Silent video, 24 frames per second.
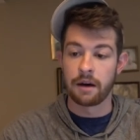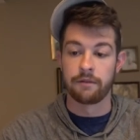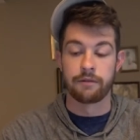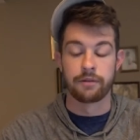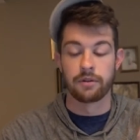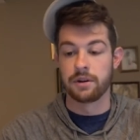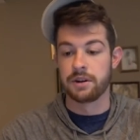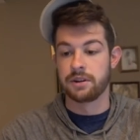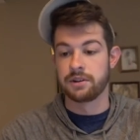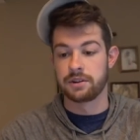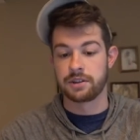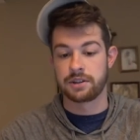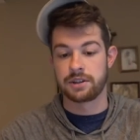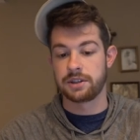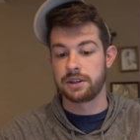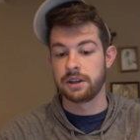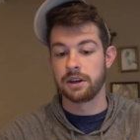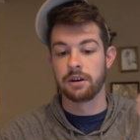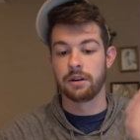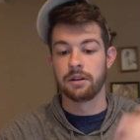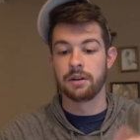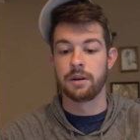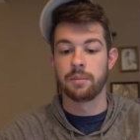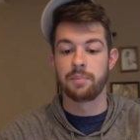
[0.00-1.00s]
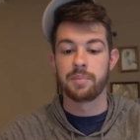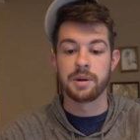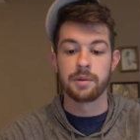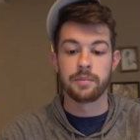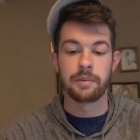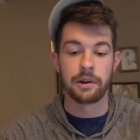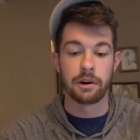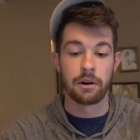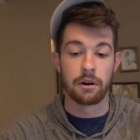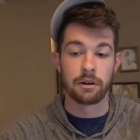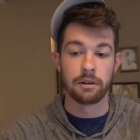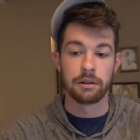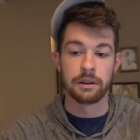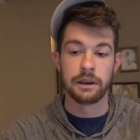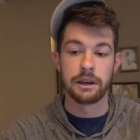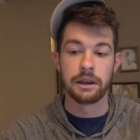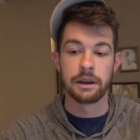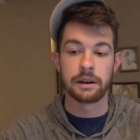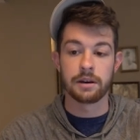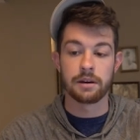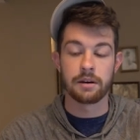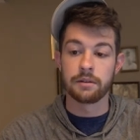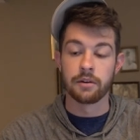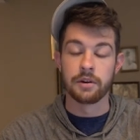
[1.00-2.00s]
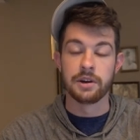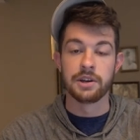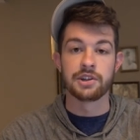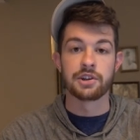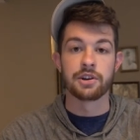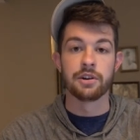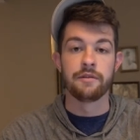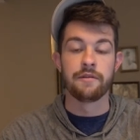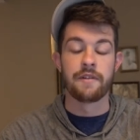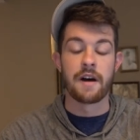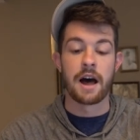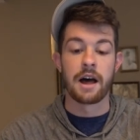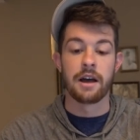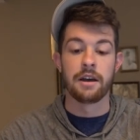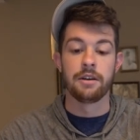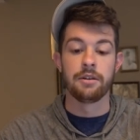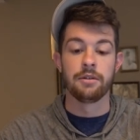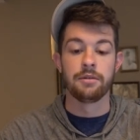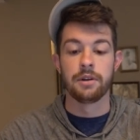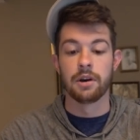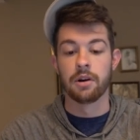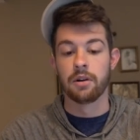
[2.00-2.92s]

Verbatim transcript: Vereen's a steal in a PPR league, so he's good value.